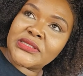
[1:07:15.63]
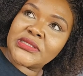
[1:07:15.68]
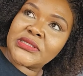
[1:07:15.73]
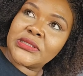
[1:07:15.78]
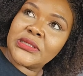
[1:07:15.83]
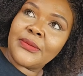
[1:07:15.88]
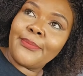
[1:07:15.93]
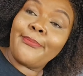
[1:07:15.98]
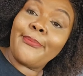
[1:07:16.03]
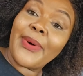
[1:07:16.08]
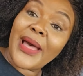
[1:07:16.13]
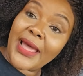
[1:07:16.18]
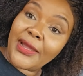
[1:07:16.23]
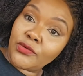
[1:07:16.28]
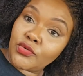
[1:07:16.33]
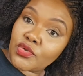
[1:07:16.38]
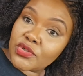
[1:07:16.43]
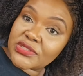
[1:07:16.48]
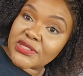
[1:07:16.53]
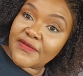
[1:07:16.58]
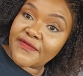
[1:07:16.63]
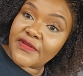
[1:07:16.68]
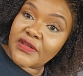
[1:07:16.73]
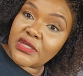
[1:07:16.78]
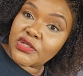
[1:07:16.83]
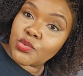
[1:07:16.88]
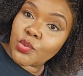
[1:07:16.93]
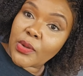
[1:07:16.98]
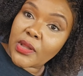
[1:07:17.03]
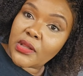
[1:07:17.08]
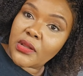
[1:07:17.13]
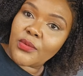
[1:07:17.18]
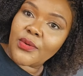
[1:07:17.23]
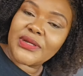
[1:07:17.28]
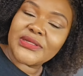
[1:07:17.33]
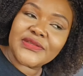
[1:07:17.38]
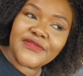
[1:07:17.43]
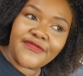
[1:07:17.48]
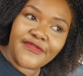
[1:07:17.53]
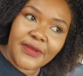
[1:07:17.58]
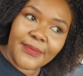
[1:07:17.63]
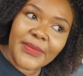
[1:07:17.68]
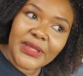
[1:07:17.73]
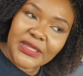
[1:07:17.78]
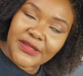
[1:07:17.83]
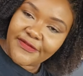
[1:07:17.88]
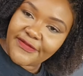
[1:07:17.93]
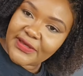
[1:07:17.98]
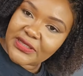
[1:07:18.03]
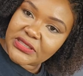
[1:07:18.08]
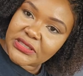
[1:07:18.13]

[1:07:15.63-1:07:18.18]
by dr phil as well was family first